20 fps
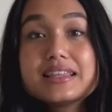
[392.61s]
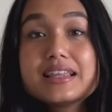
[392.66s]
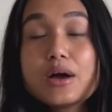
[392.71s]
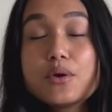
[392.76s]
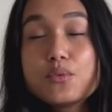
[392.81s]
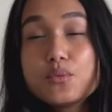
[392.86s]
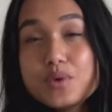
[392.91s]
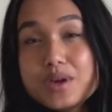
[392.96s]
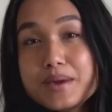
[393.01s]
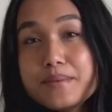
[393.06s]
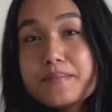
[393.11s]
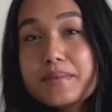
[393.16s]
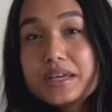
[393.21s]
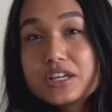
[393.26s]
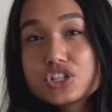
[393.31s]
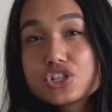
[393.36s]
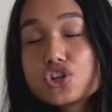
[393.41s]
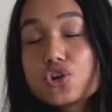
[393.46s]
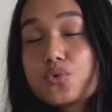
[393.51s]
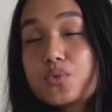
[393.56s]
that we
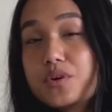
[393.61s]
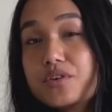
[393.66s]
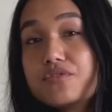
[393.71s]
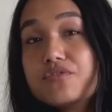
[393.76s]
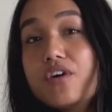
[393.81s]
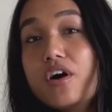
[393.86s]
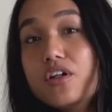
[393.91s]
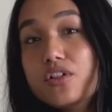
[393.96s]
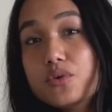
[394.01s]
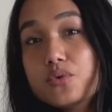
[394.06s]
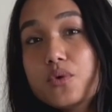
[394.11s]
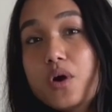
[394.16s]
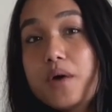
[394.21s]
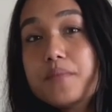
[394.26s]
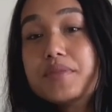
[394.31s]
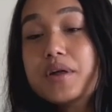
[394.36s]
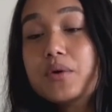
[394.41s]
make sure we follow up,